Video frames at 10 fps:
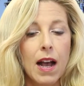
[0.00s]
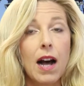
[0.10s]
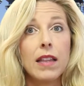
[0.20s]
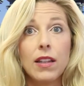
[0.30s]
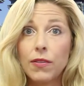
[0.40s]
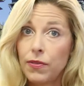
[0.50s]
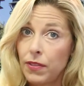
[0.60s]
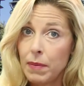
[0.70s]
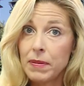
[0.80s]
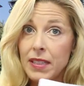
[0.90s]
On the
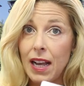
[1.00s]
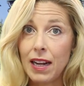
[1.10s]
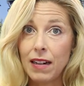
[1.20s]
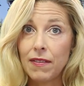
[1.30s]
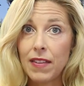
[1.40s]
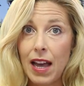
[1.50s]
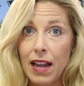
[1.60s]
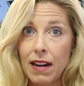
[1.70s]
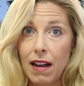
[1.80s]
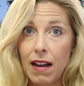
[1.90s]
flip side of
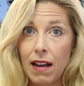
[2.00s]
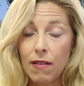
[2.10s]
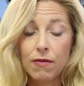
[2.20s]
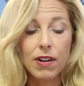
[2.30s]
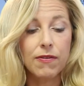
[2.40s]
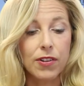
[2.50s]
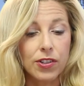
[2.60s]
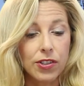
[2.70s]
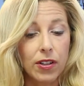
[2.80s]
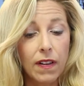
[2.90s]
that
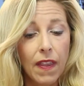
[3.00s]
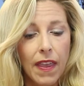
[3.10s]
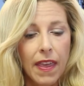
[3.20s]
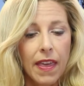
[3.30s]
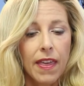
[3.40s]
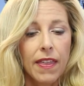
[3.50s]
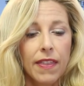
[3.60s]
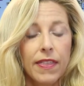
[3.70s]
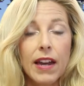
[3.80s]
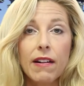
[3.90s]
reversal,
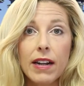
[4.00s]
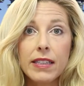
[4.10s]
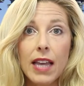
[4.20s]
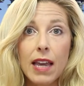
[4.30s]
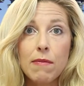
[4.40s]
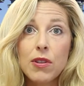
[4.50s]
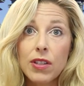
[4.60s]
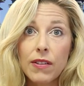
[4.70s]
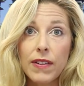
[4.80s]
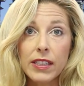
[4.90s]
there is a
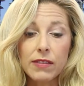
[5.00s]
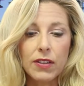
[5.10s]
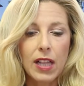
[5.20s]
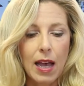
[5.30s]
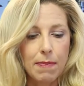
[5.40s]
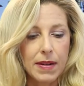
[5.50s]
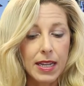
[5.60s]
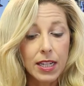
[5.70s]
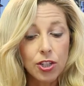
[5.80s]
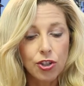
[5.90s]
music festival
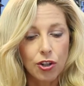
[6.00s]
happening in